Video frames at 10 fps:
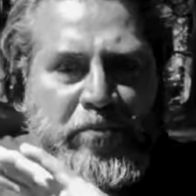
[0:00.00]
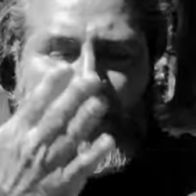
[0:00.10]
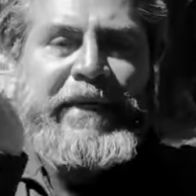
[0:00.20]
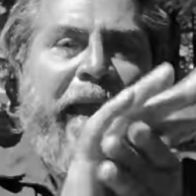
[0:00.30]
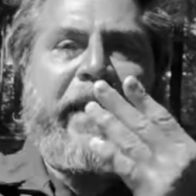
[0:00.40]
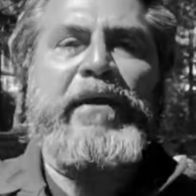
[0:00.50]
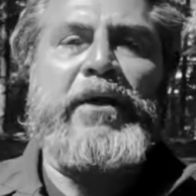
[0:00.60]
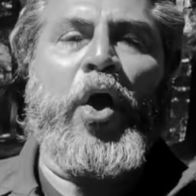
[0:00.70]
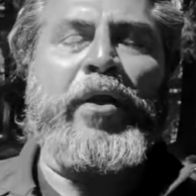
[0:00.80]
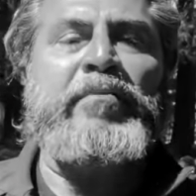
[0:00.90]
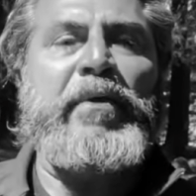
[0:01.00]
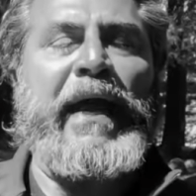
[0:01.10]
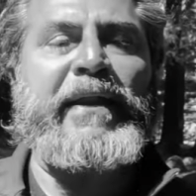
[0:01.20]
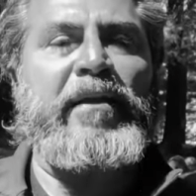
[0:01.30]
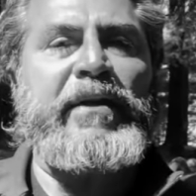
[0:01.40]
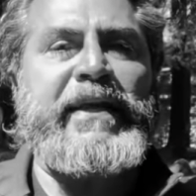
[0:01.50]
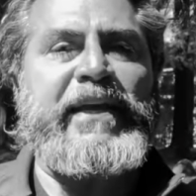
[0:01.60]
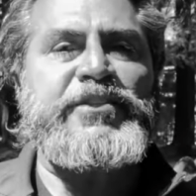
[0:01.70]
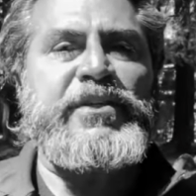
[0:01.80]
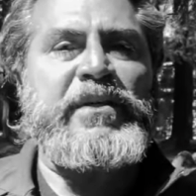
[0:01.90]
die, gone at an early
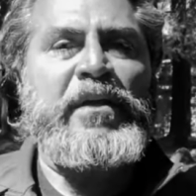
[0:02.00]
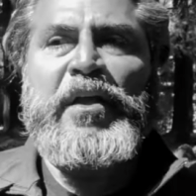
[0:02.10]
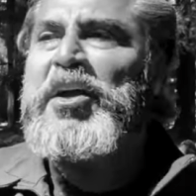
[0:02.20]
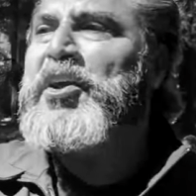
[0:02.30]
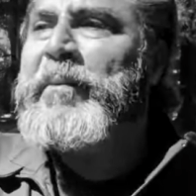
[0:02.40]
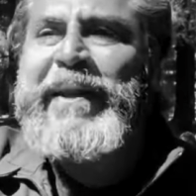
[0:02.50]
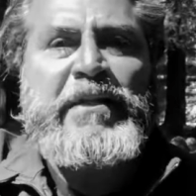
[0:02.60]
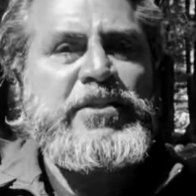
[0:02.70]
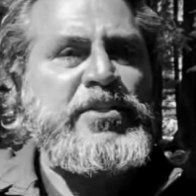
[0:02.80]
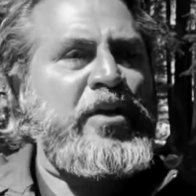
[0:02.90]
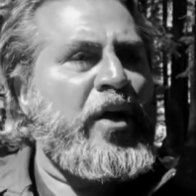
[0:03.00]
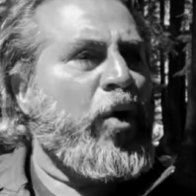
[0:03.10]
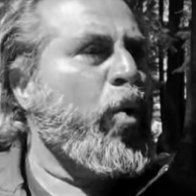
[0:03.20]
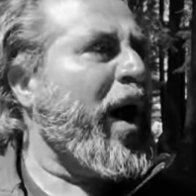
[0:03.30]
age. Criminals who are